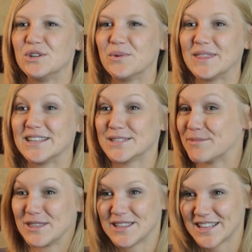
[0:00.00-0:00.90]
do what they,
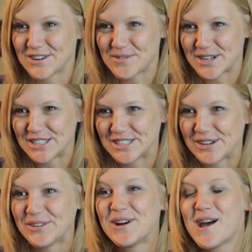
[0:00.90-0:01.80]
something that they don't want to
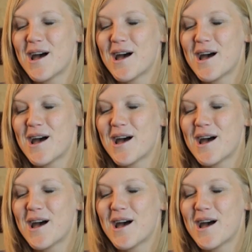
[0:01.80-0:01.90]
do.